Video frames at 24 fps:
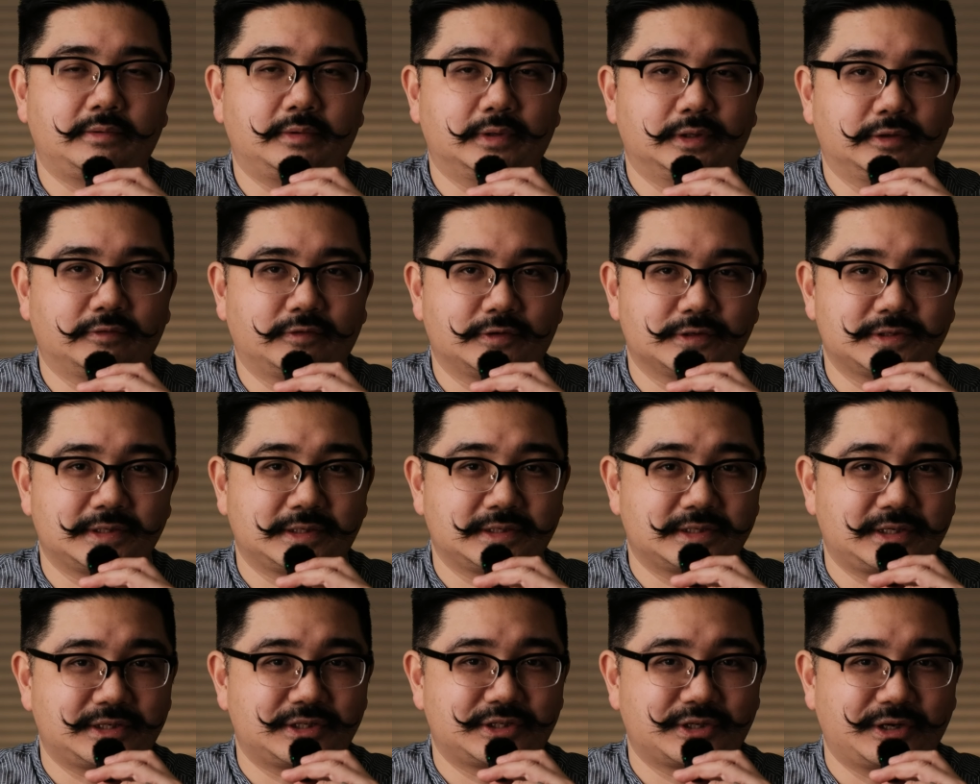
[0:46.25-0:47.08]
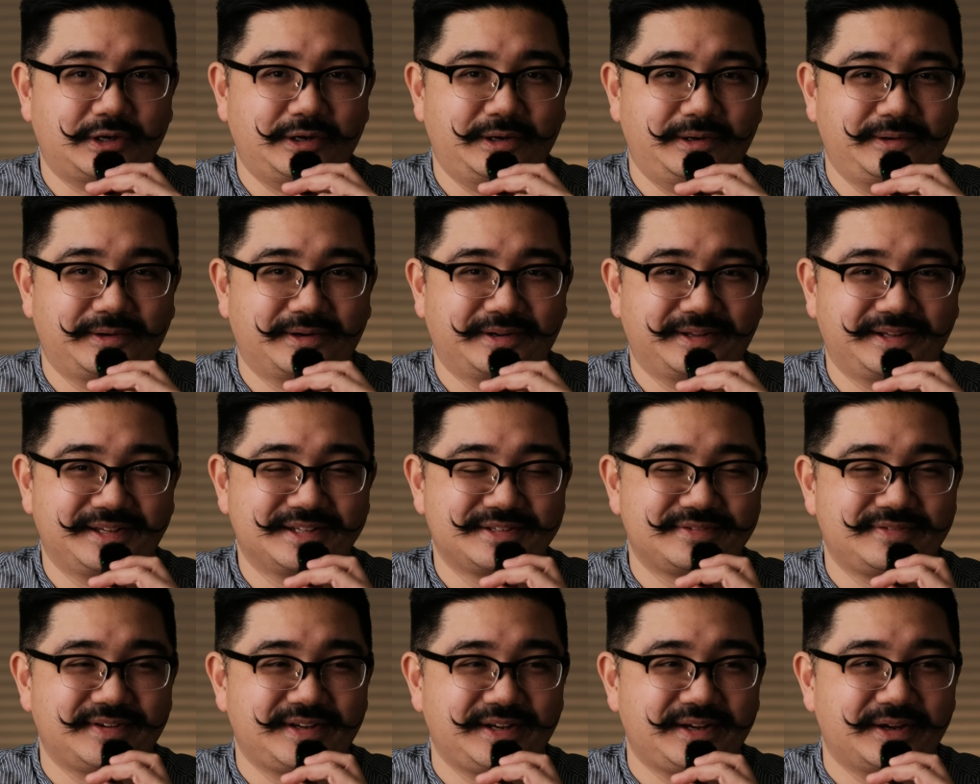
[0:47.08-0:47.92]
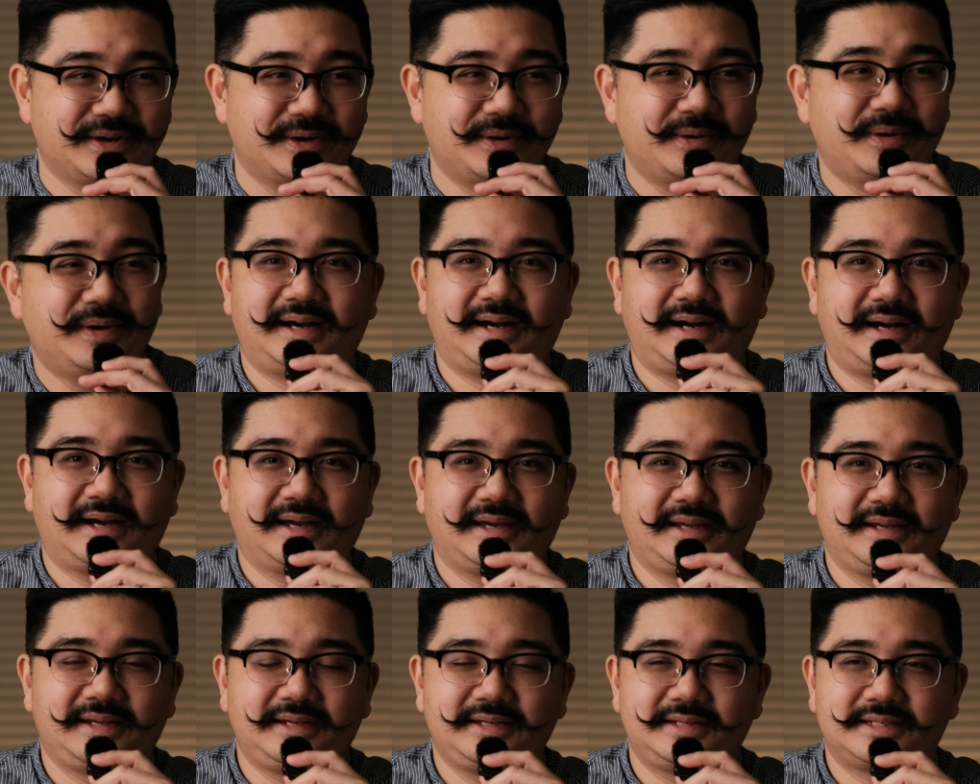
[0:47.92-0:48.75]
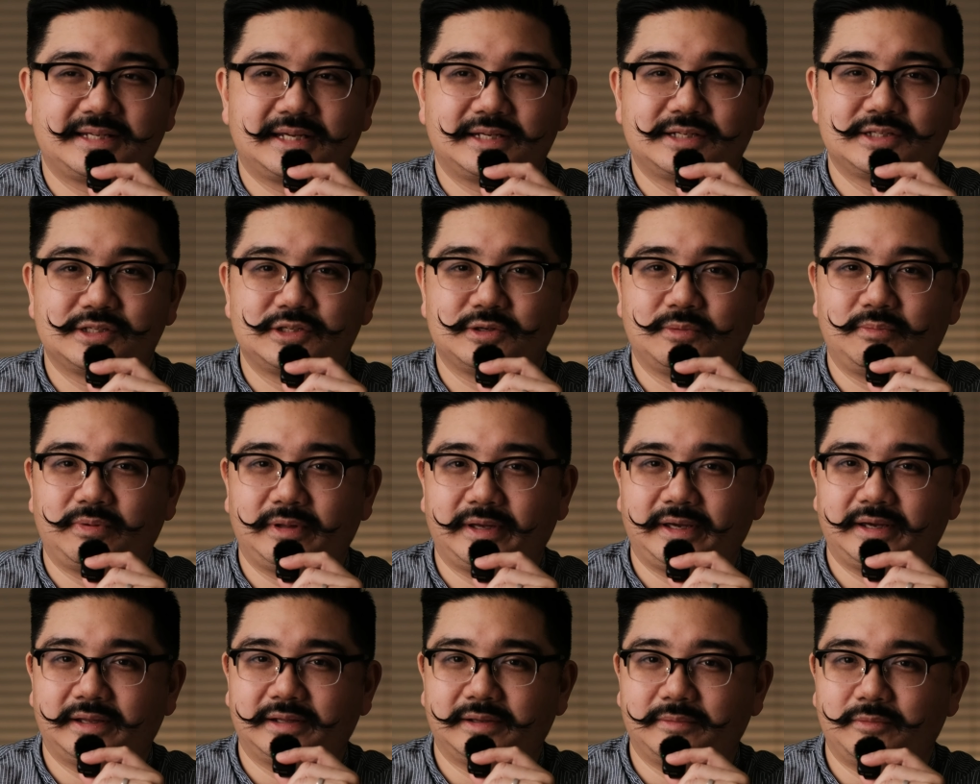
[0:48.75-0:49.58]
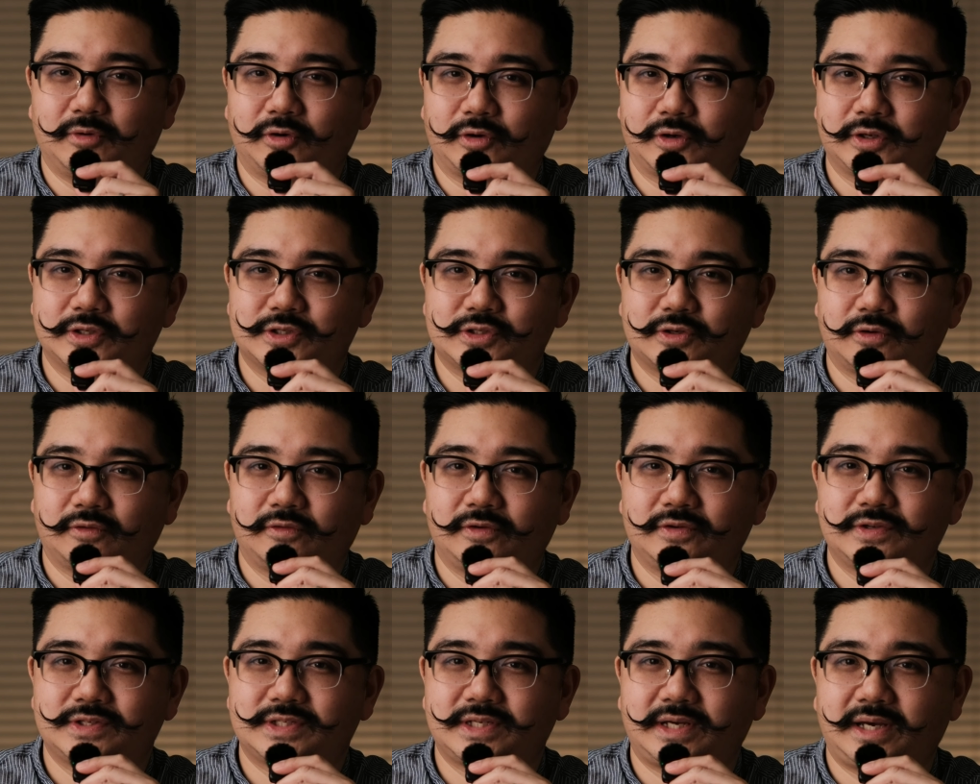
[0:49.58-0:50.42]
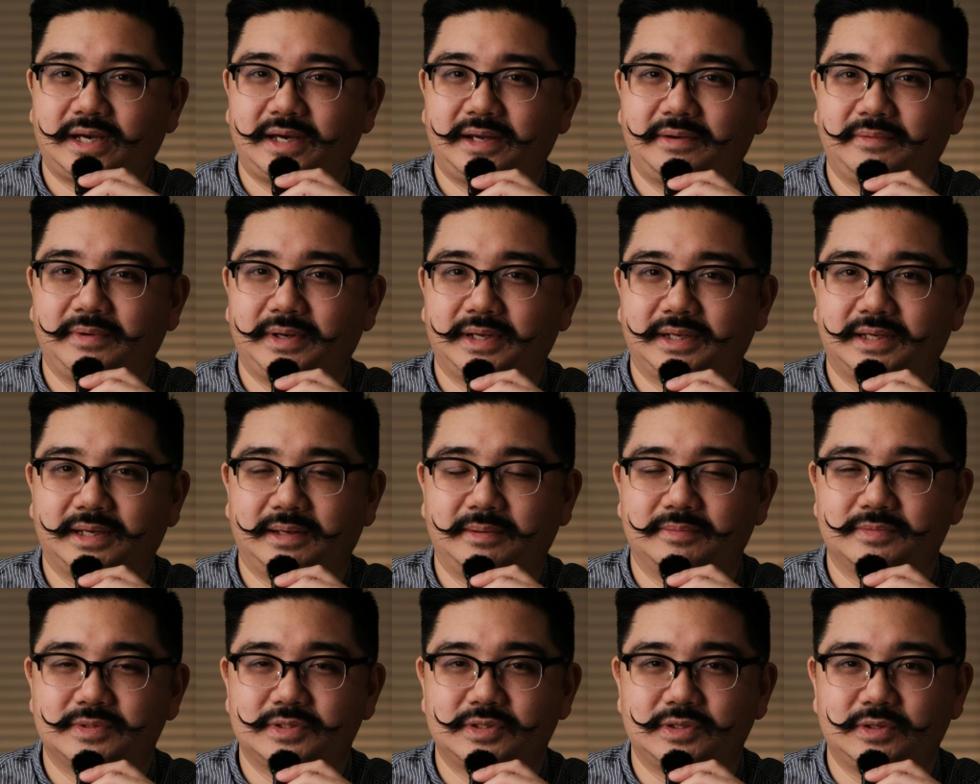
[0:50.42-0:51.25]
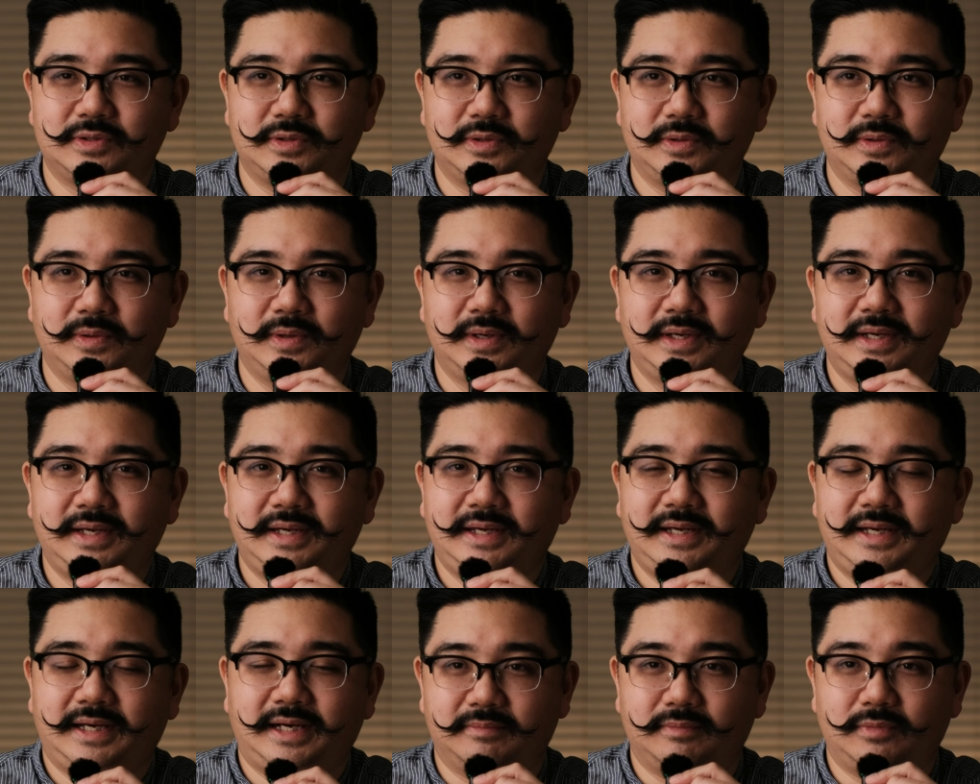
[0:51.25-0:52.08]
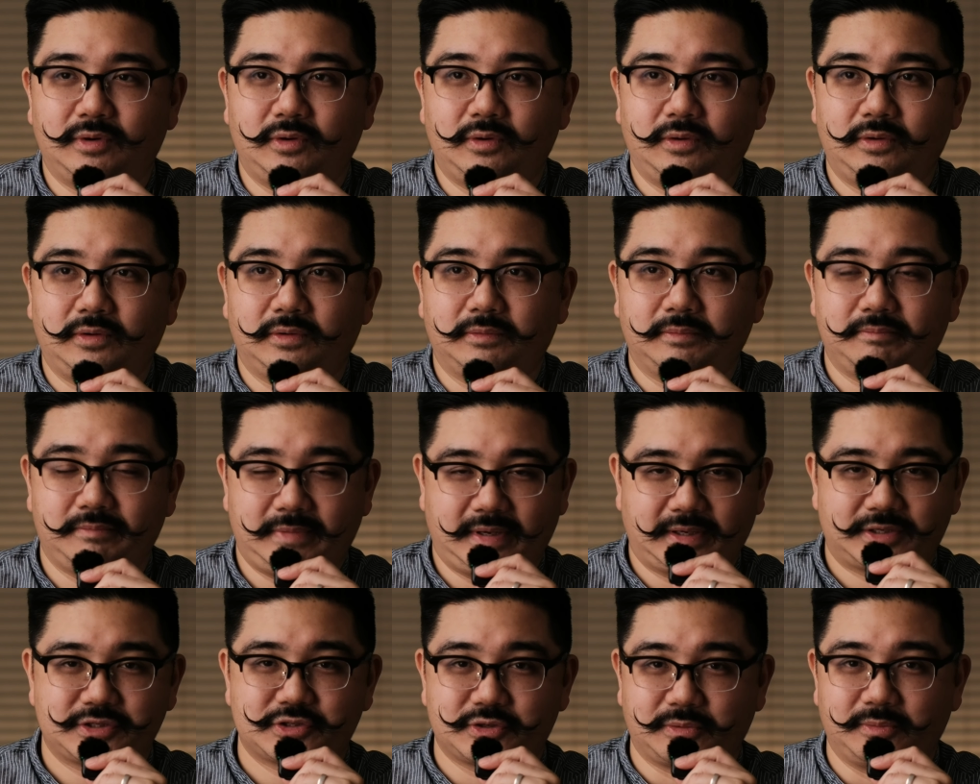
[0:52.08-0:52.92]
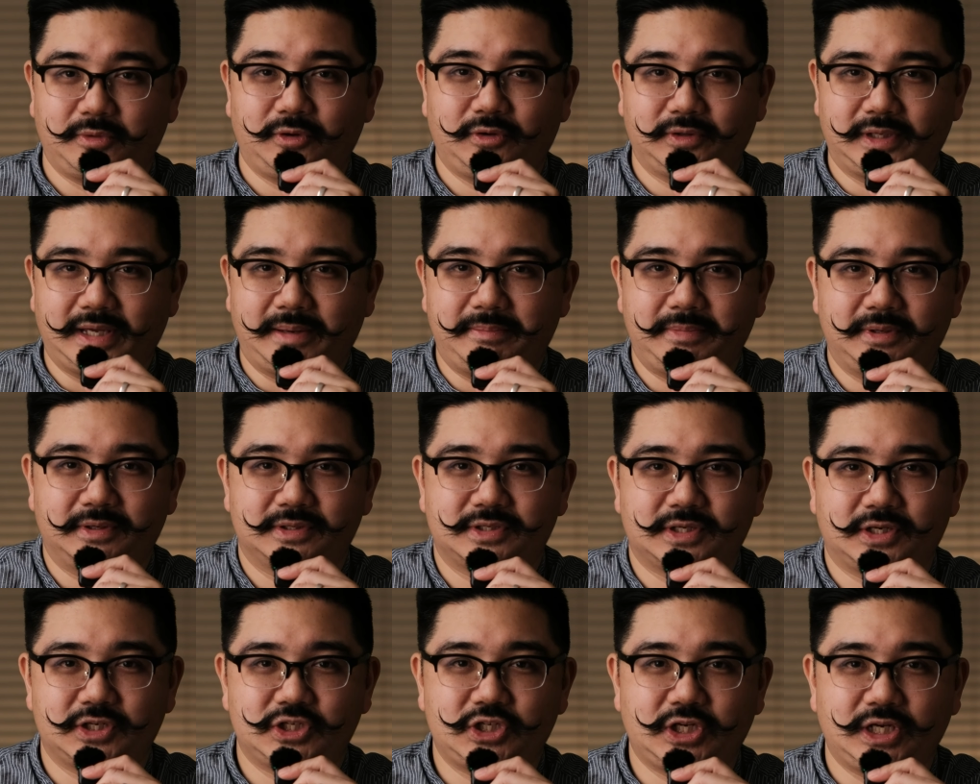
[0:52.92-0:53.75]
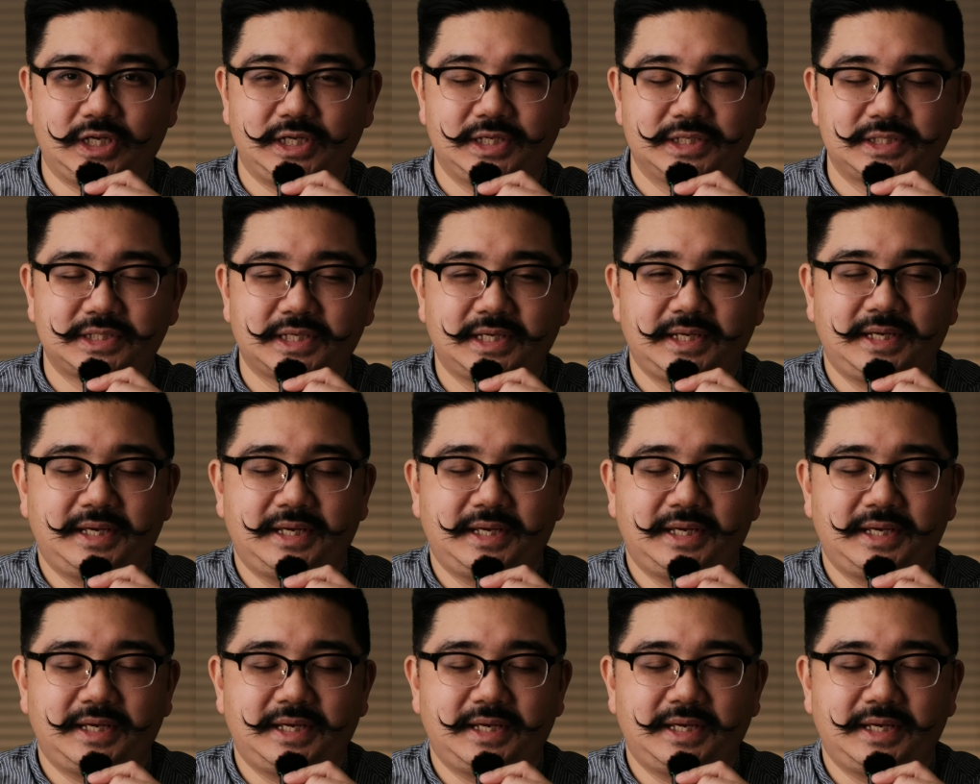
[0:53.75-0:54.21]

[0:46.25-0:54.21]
of the first things I showed on this video. I tend to play on the more conservative side when it comes to extra mold that builds on cheese.